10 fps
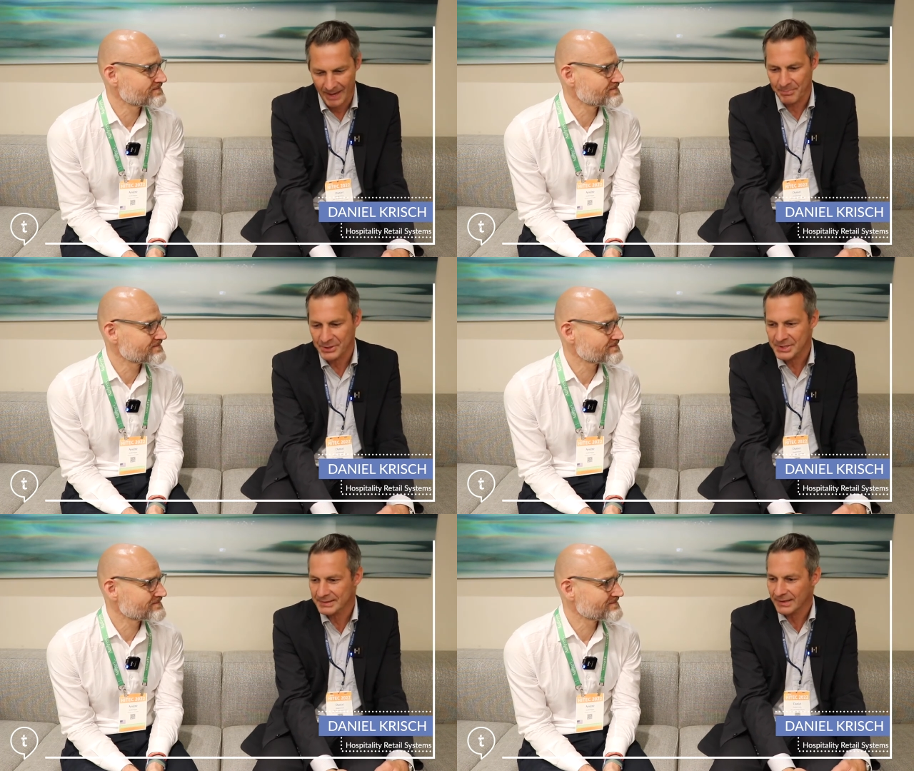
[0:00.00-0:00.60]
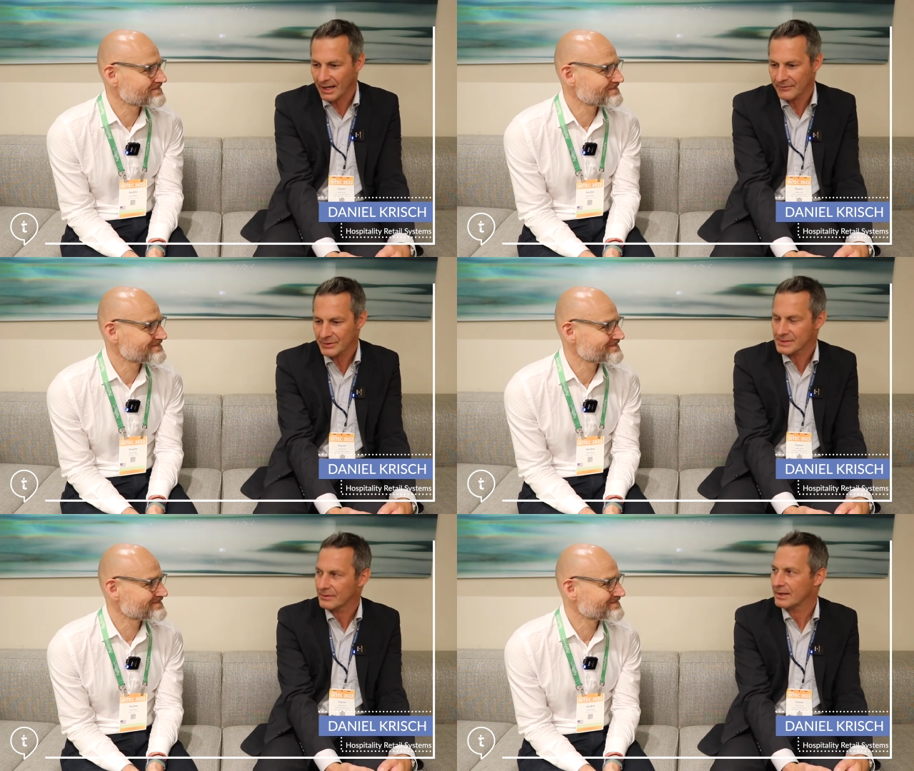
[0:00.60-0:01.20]
Speaker 1: ambitious
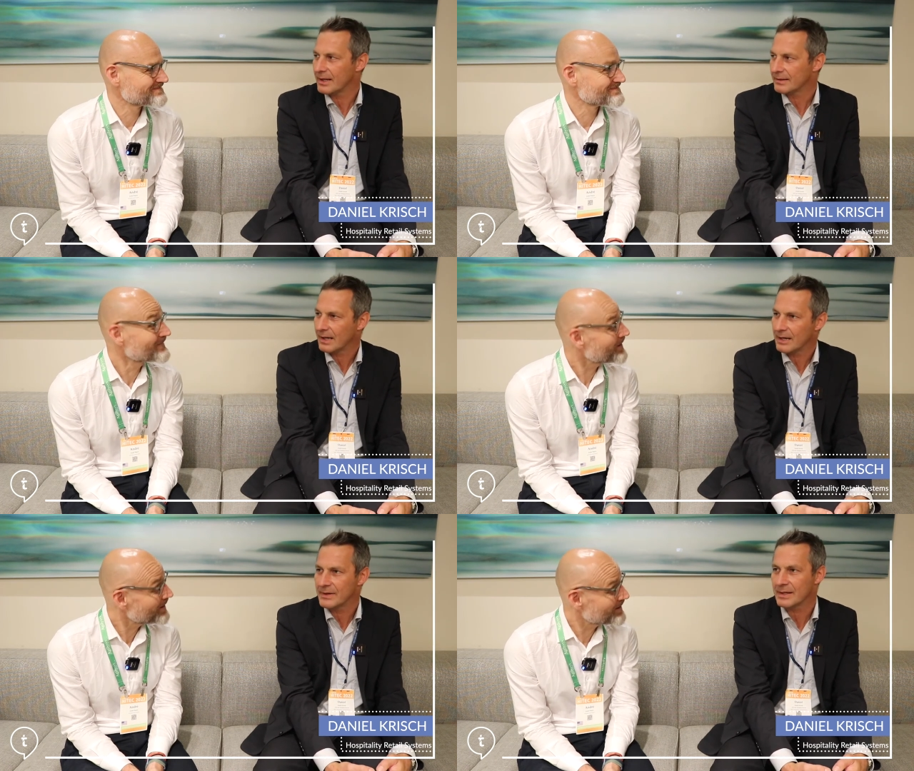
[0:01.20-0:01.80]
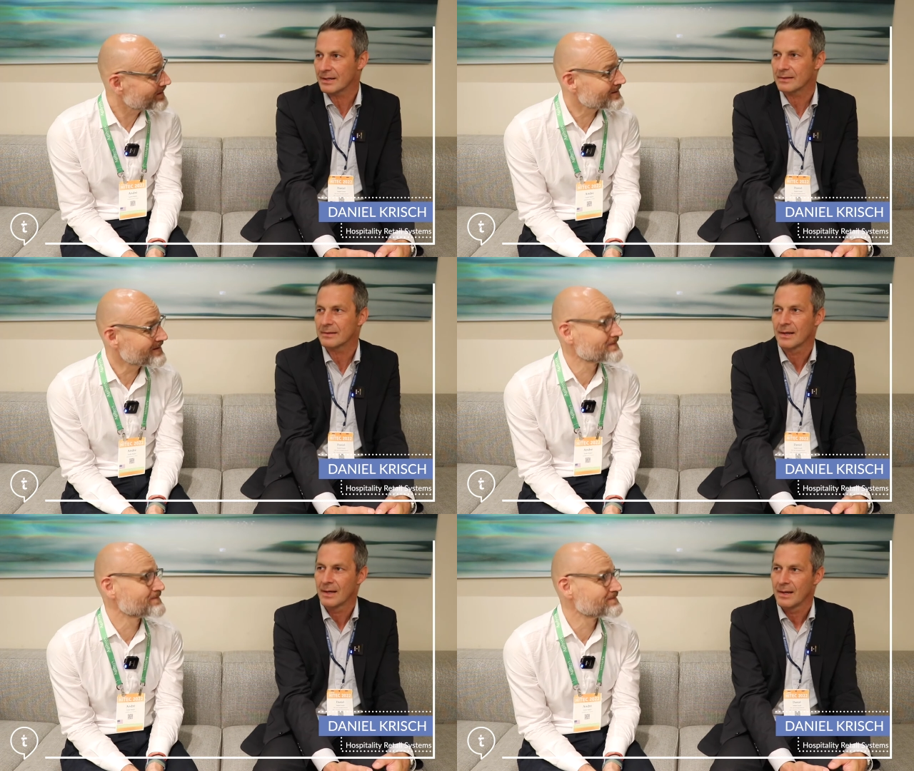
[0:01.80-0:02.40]
diver, so I like diving. Oh,
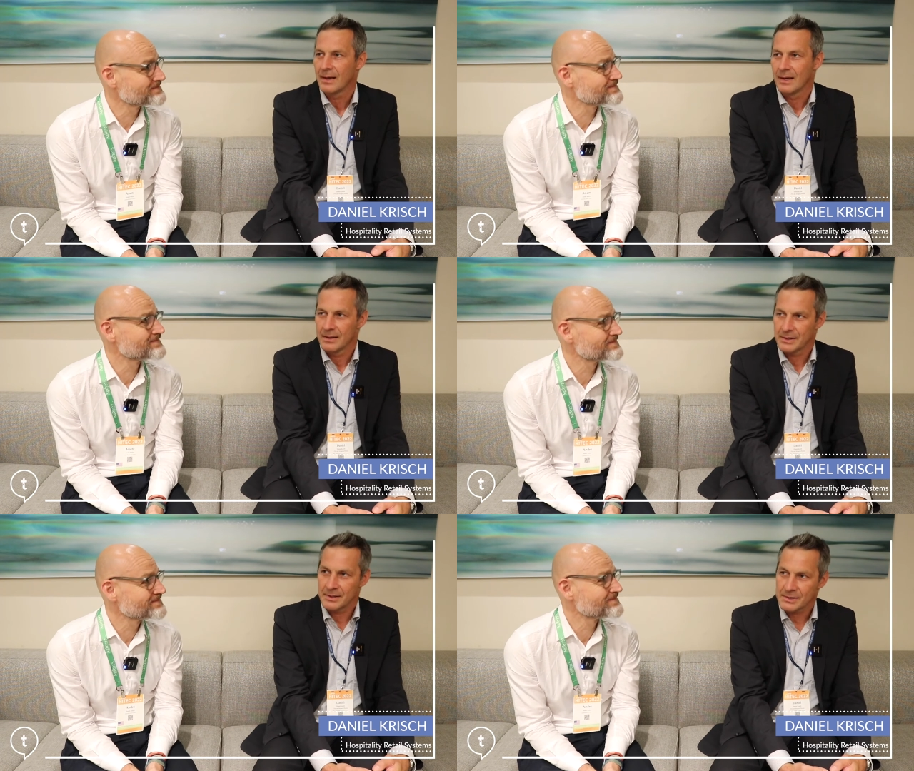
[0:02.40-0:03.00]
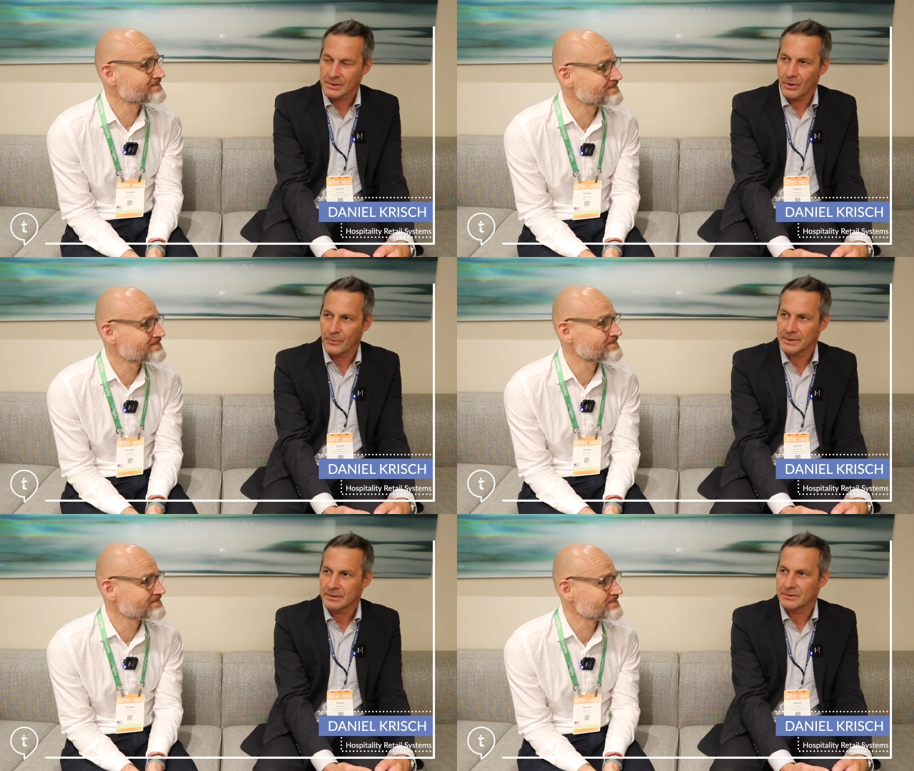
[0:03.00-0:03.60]
okay. And years ago,
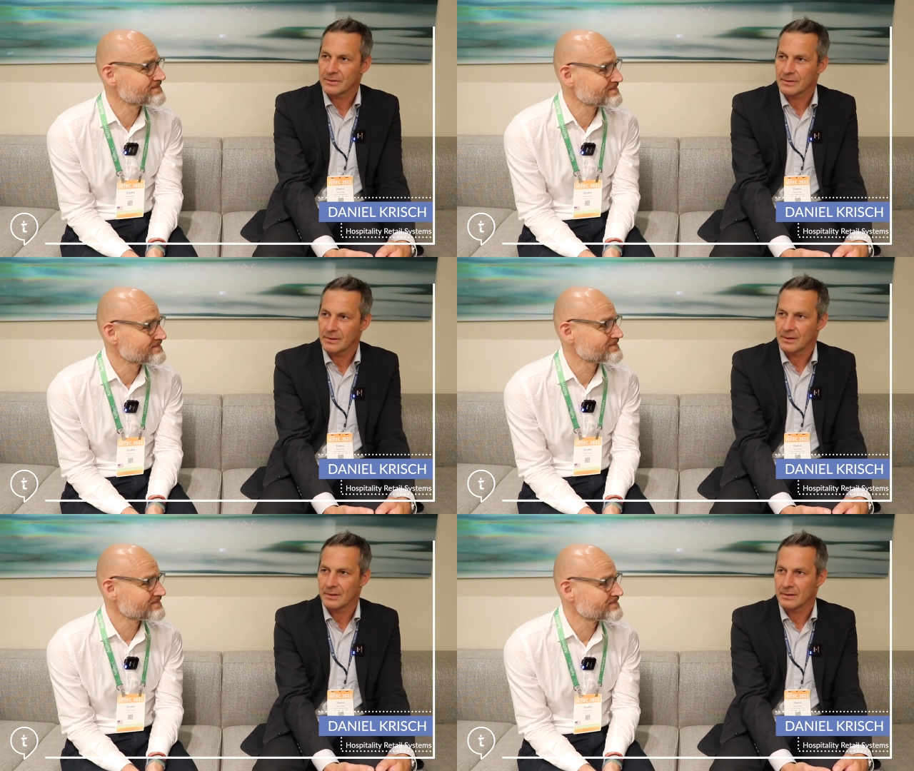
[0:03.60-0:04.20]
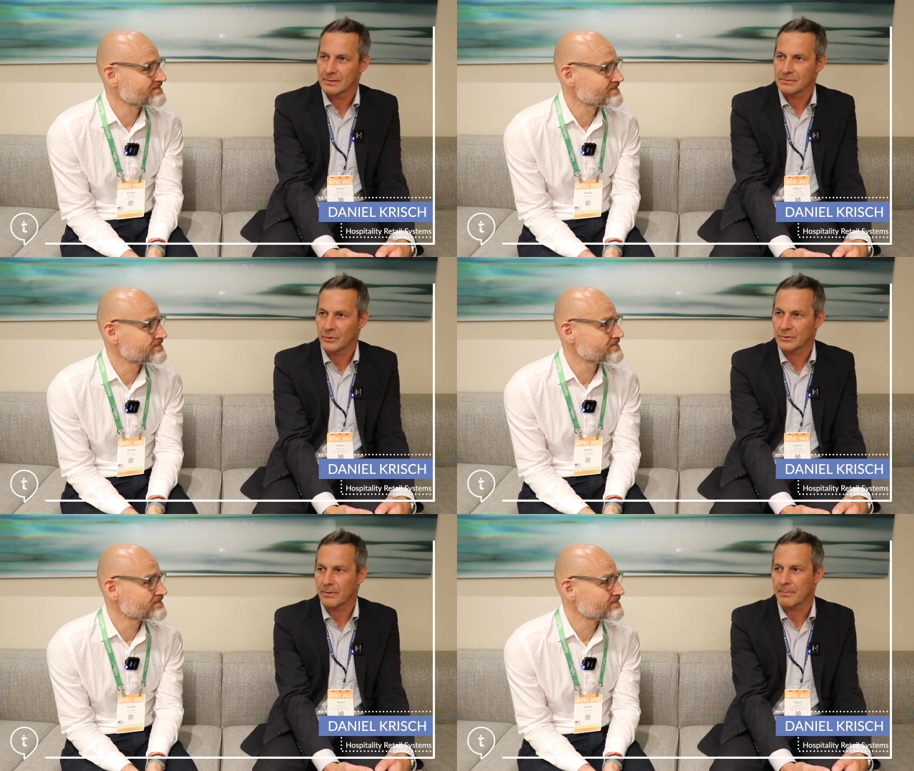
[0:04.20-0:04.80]
we did uh,
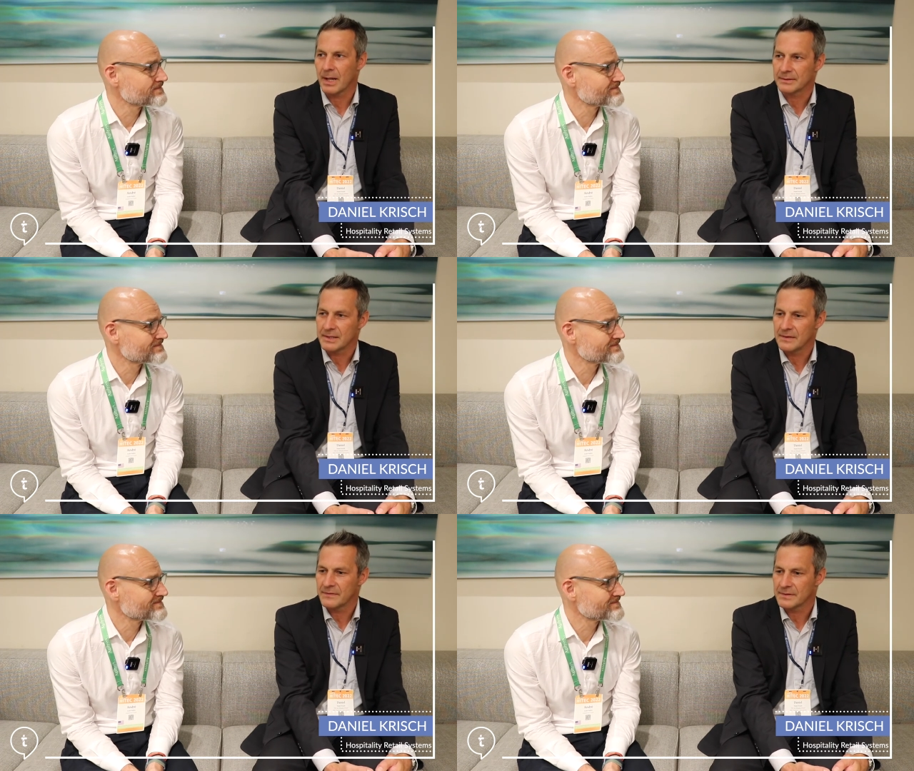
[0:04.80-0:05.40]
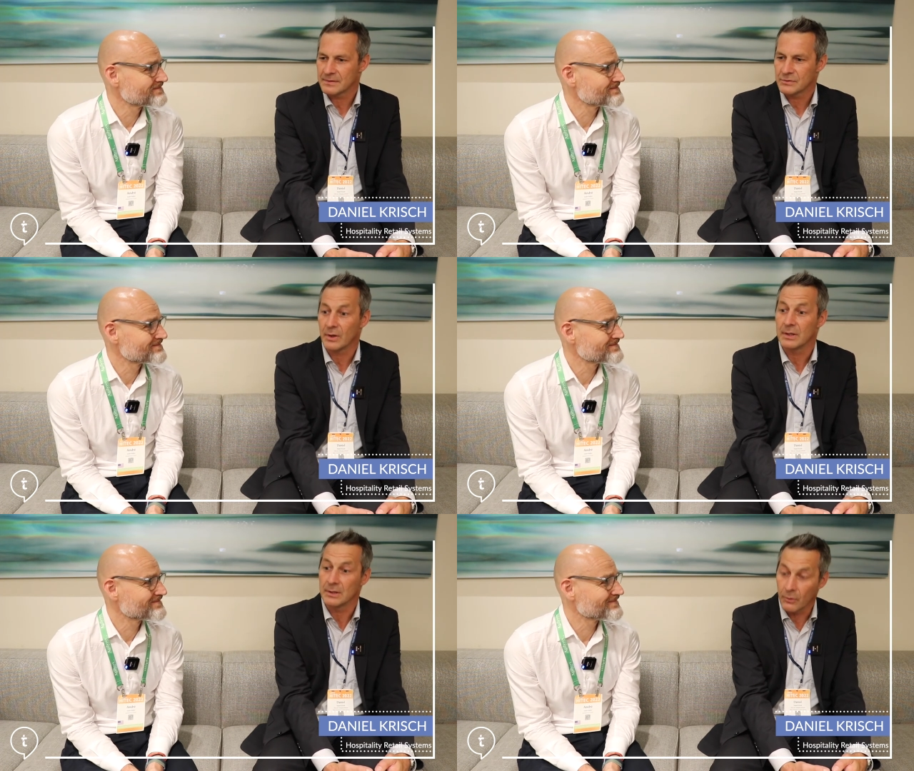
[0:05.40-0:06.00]
go to the Maldives
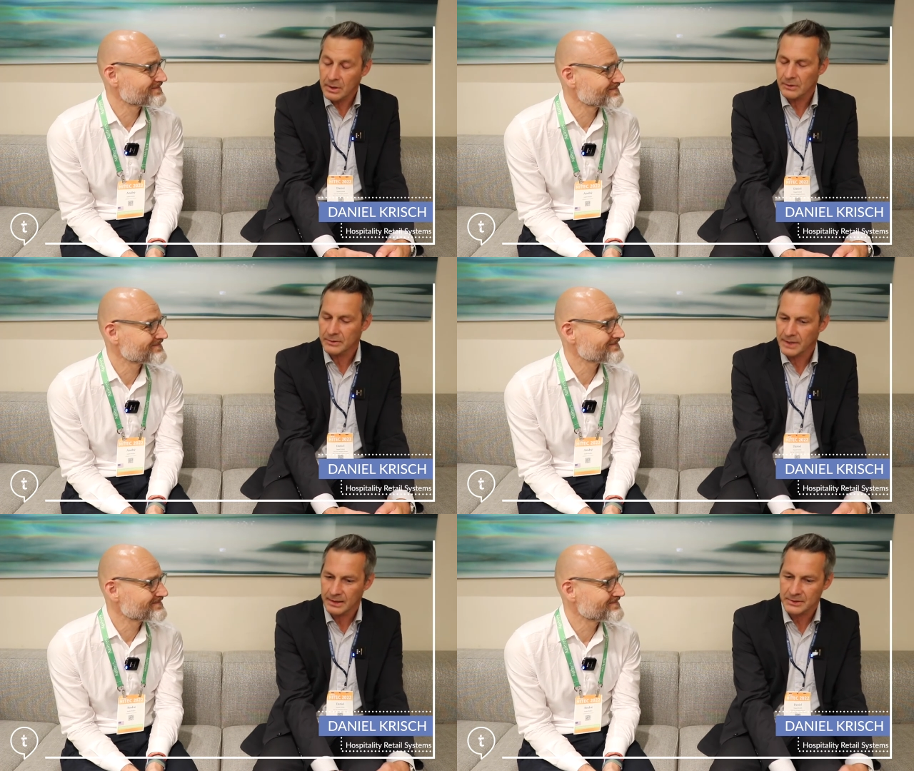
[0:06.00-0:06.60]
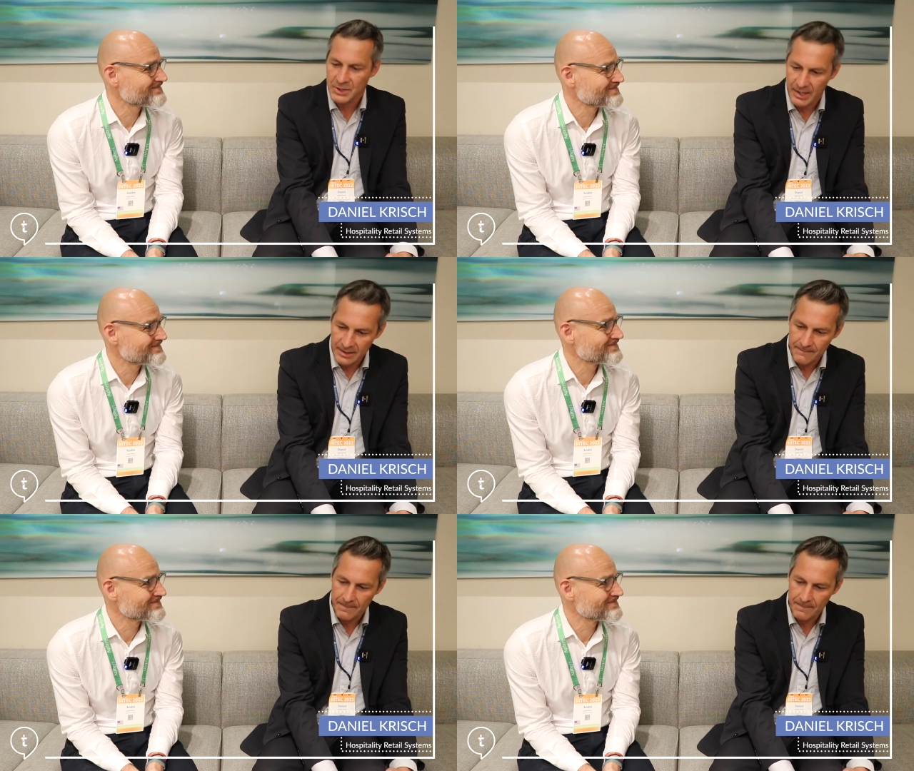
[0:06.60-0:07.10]
to a local hotel chain,